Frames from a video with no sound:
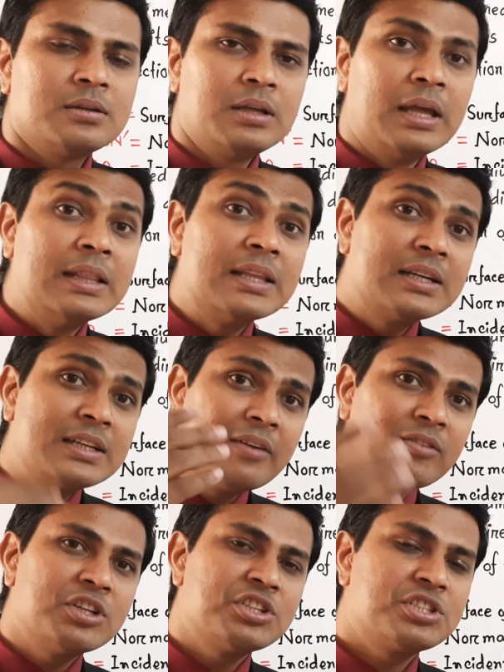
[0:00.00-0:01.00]
In that
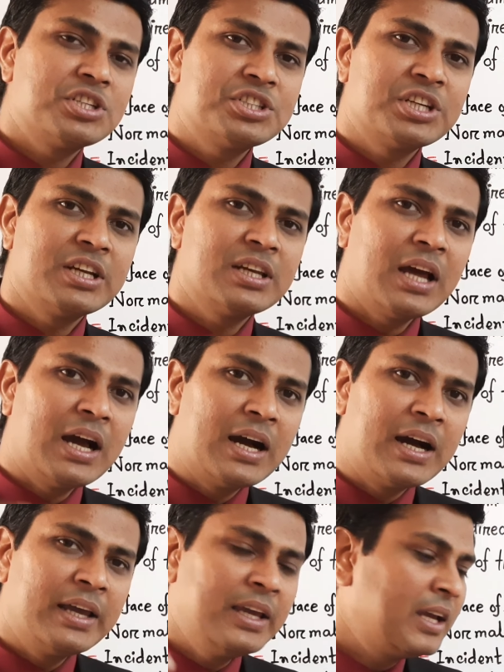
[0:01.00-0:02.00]
demonstration
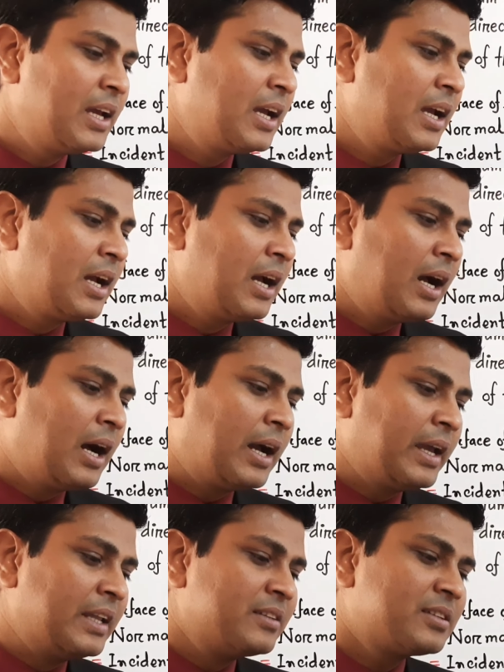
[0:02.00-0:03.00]
I
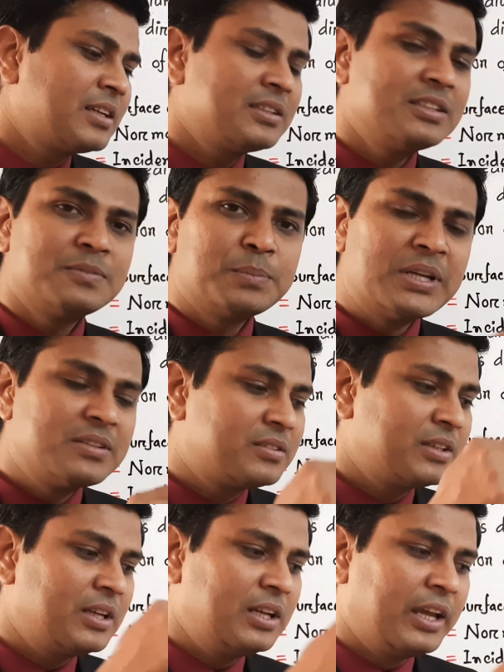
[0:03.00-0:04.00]
insert this
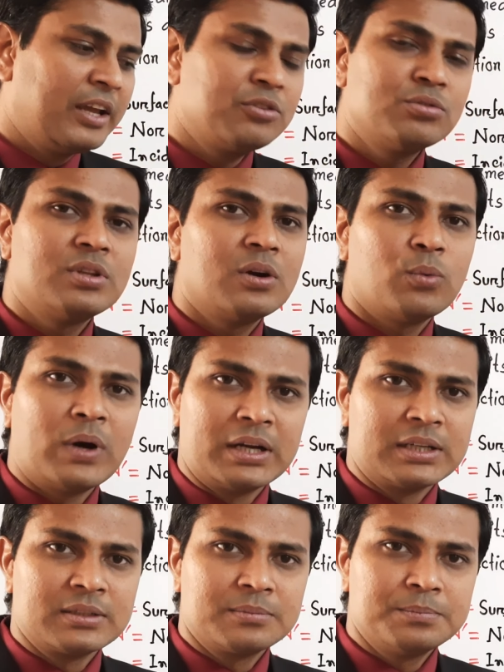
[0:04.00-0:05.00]
pencil into the
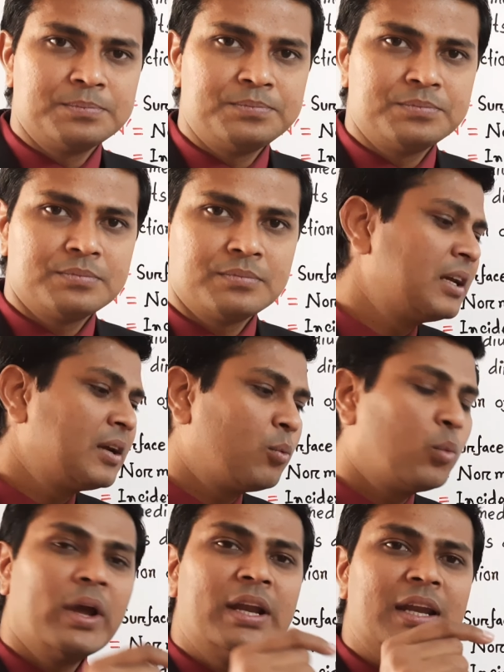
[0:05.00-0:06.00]
water.
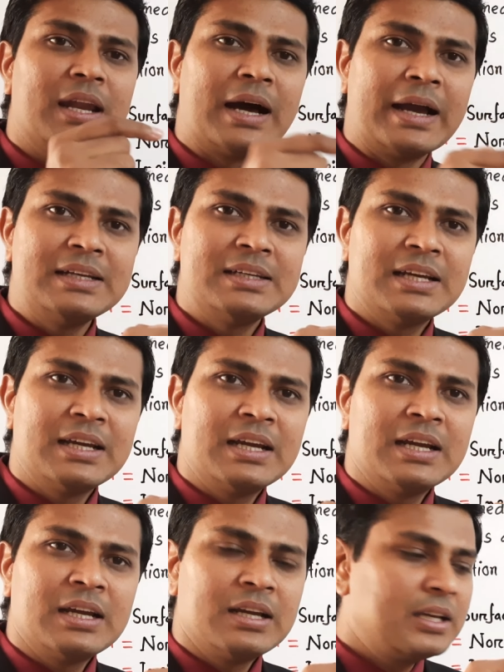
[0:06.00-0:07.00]
When light
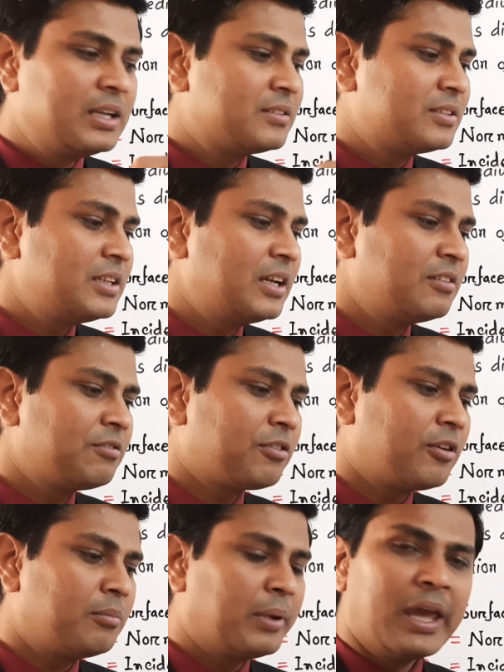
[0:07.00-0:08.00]
incident
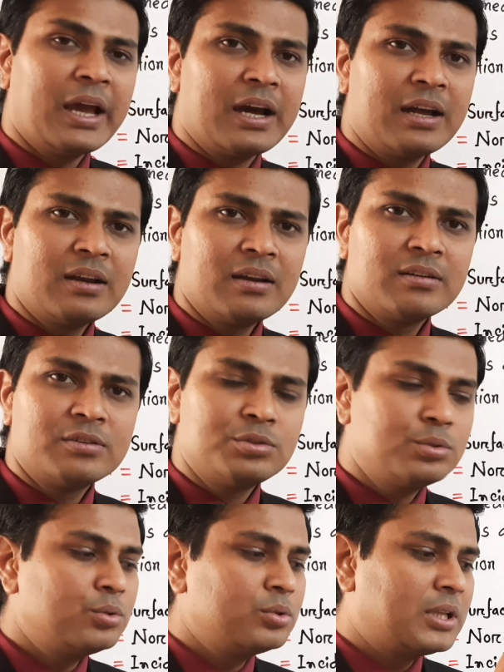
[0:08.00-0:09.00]
from air
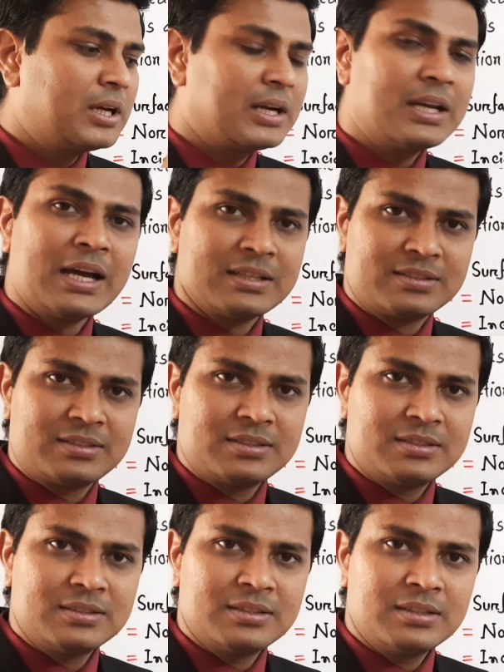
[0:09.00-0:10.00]
to the glass,
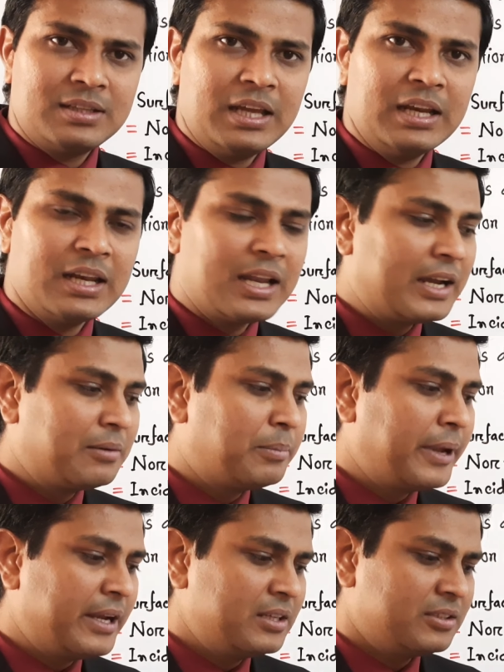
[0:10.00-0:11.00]
then light
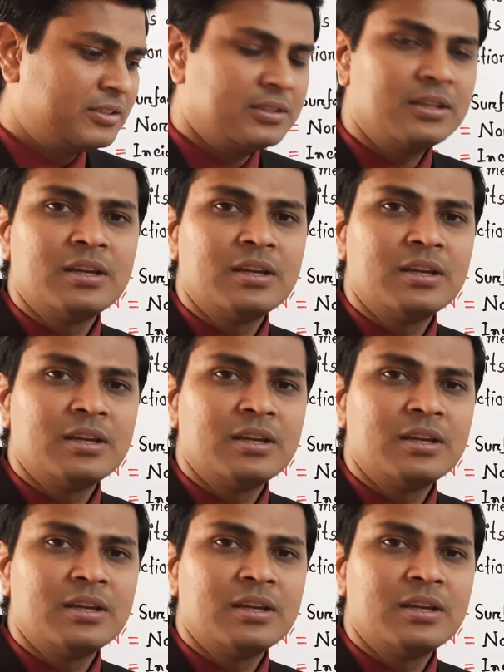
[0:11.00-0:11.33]
bends